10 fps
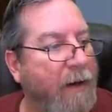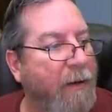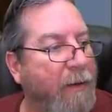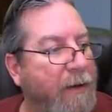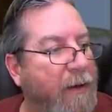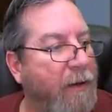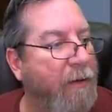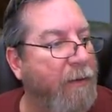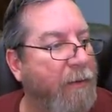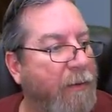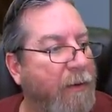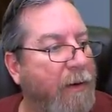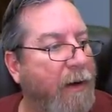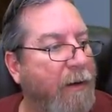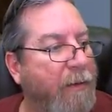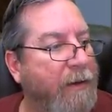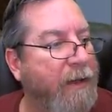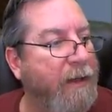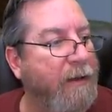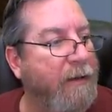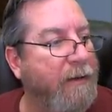I want to get